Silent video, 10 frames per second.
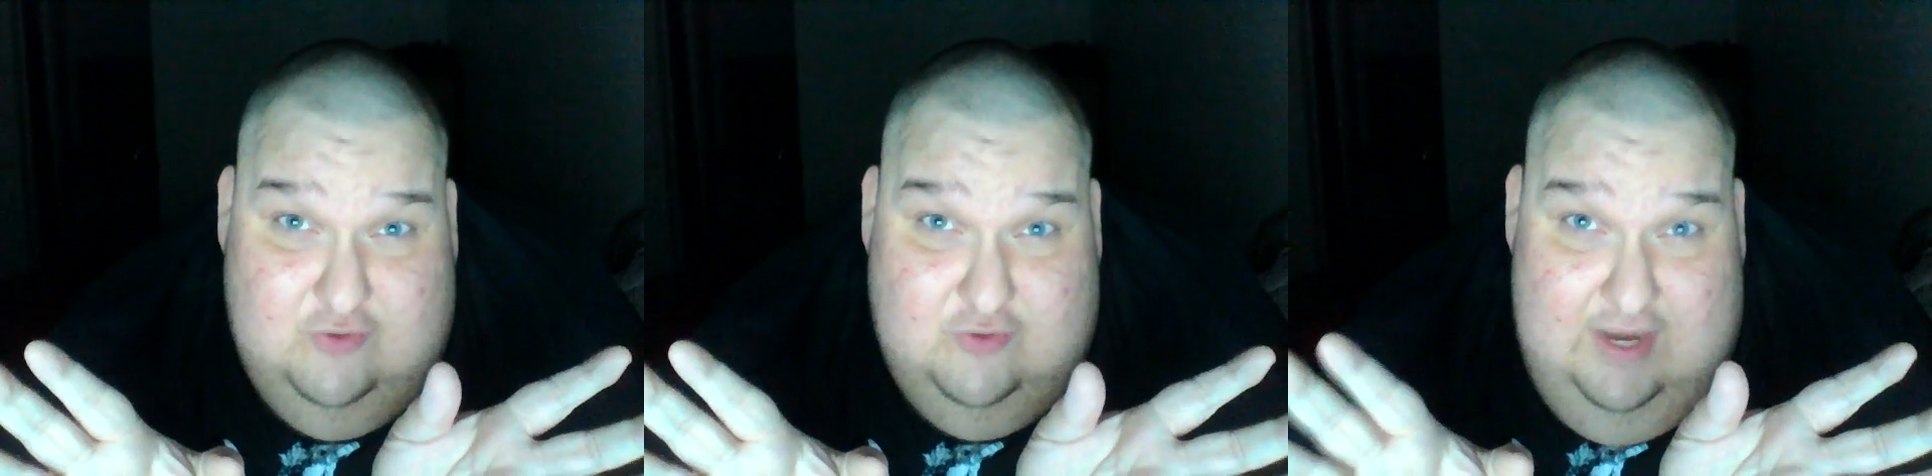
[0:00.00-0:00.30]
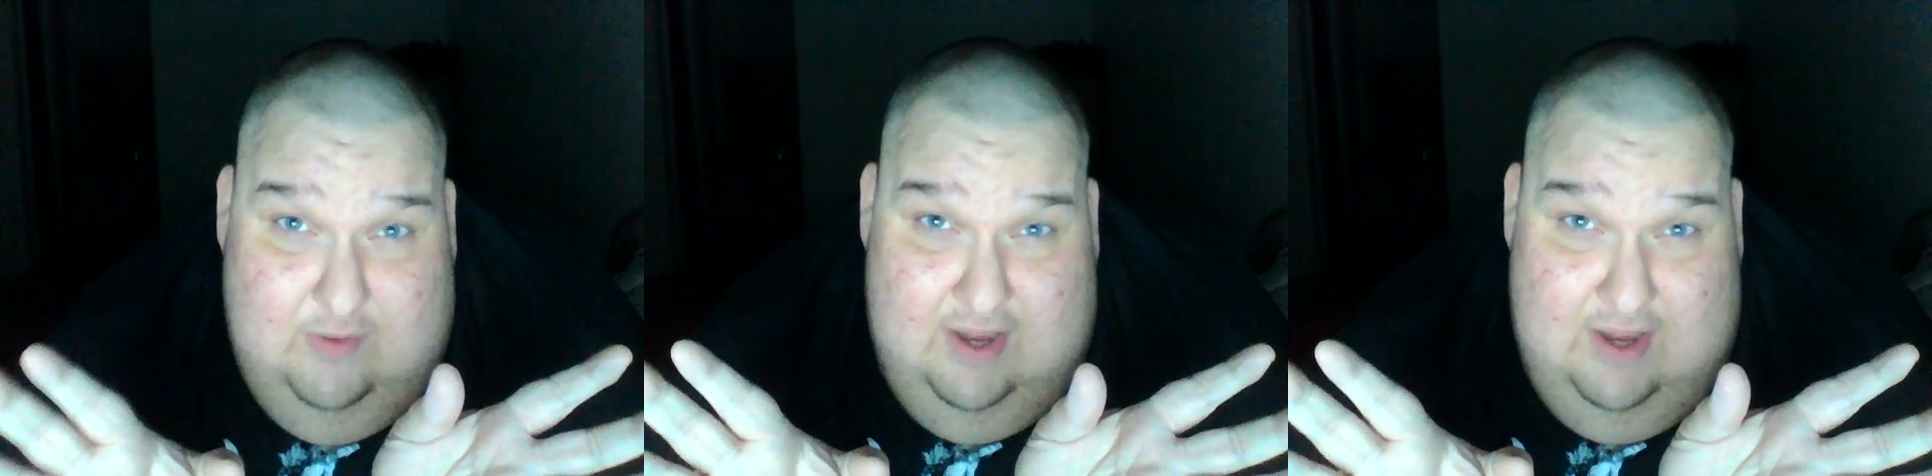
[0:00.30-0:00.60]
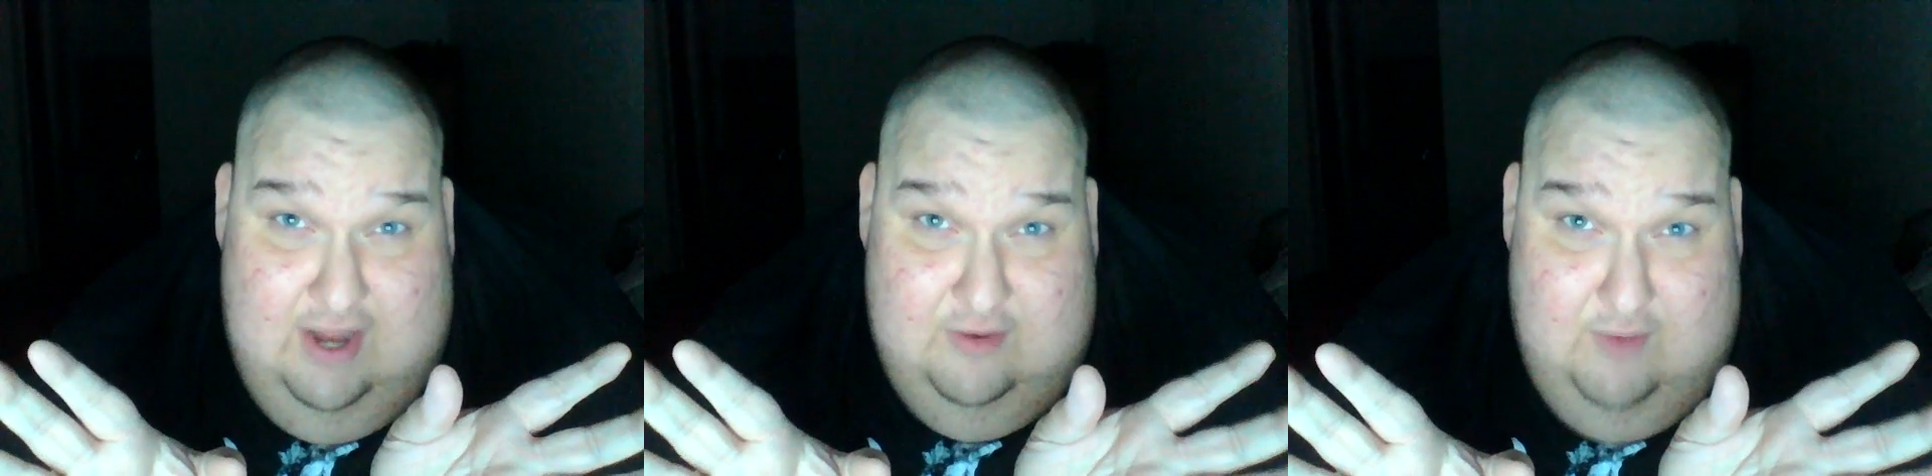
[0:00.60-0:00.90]
a train
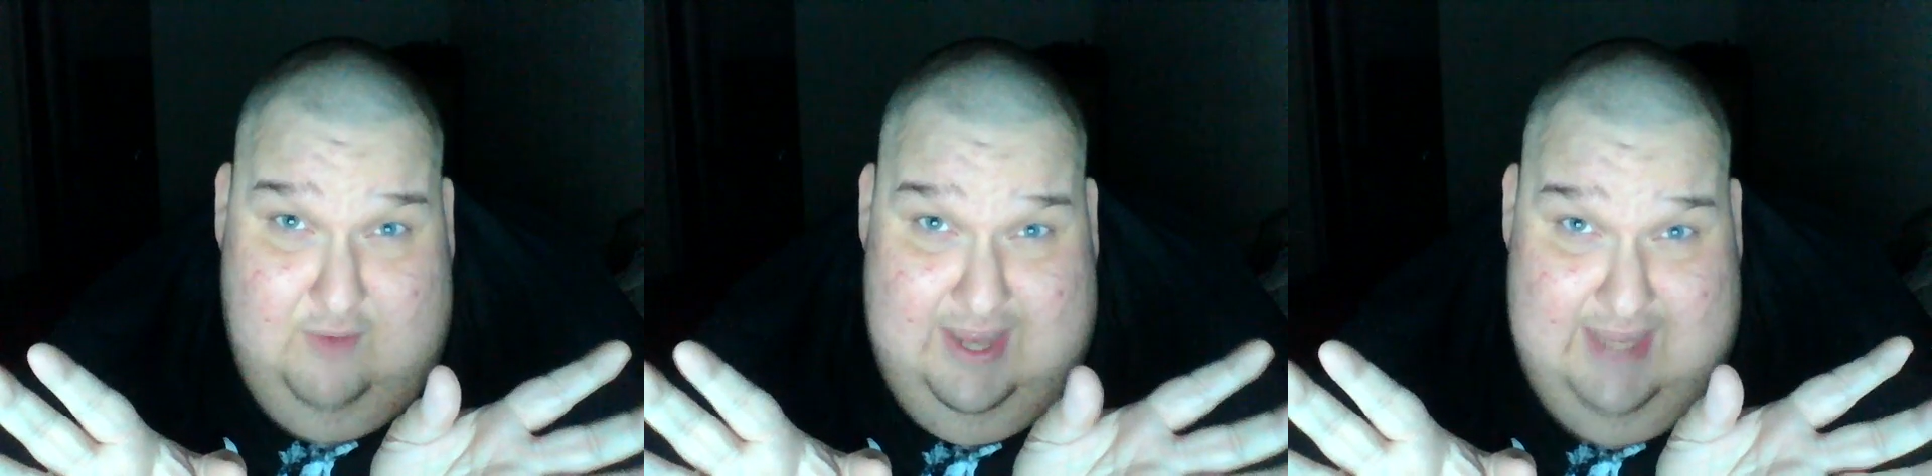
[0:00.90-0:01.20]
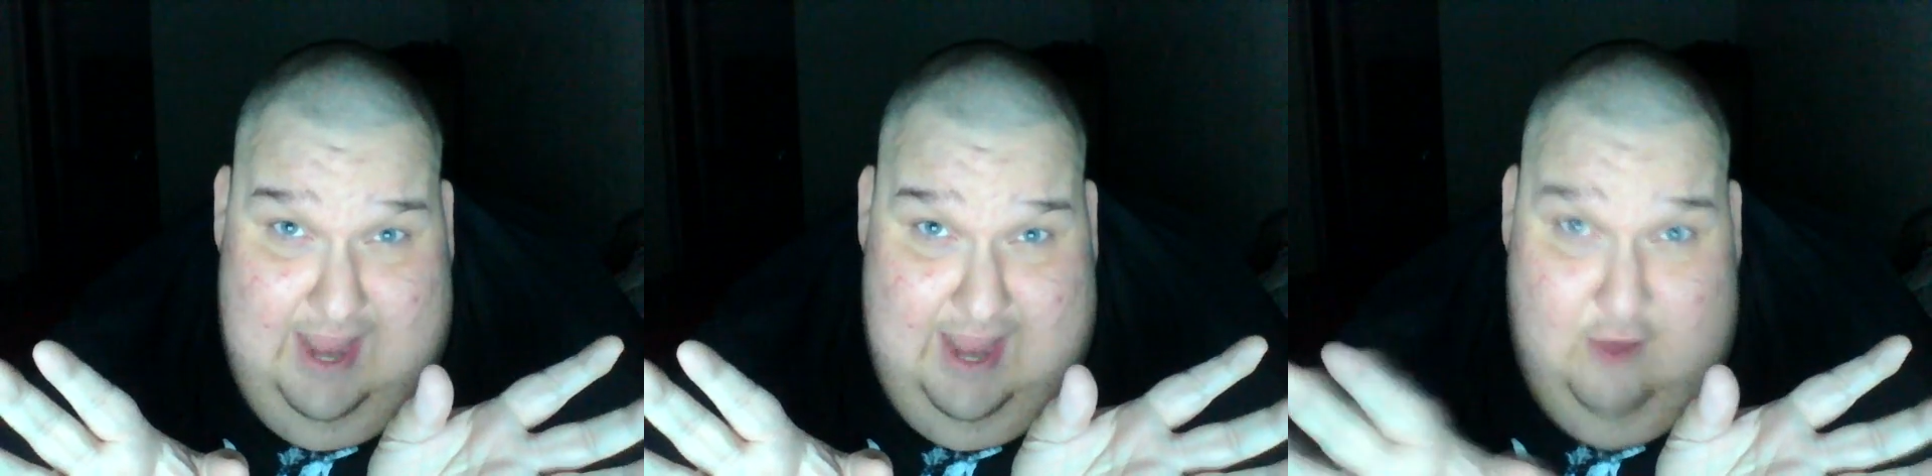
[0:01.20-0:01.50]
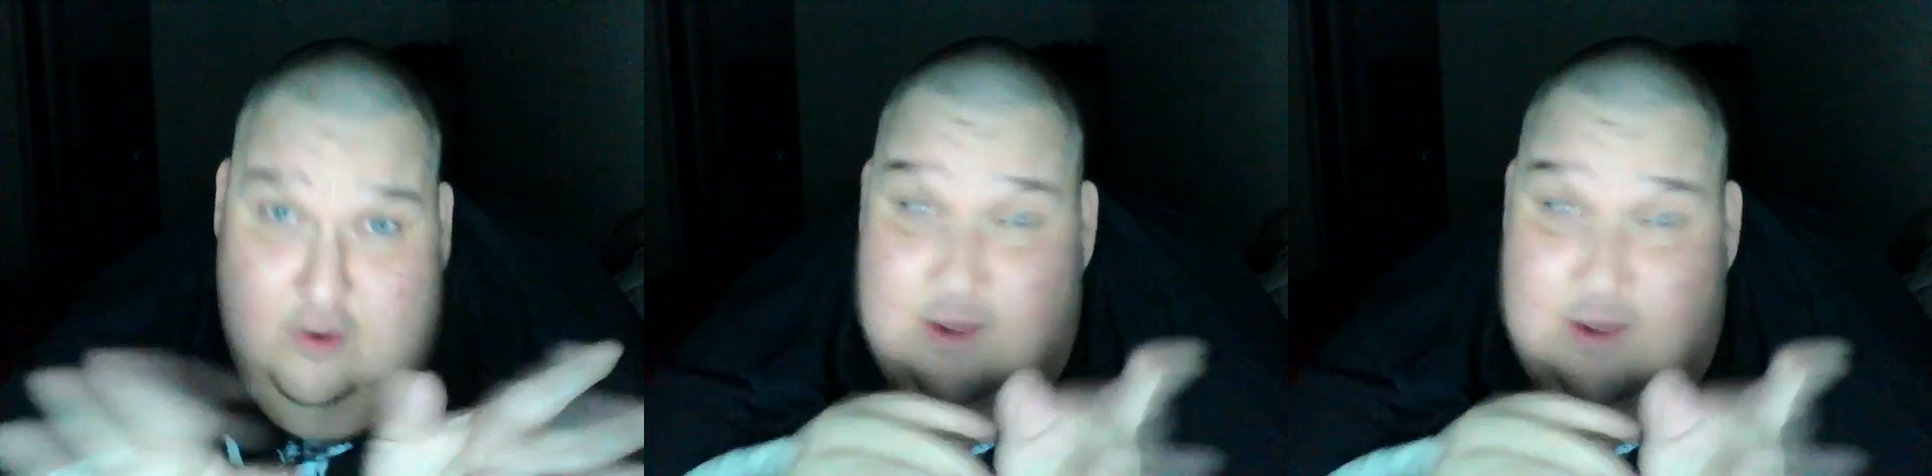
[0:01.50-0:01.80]
ran on her right now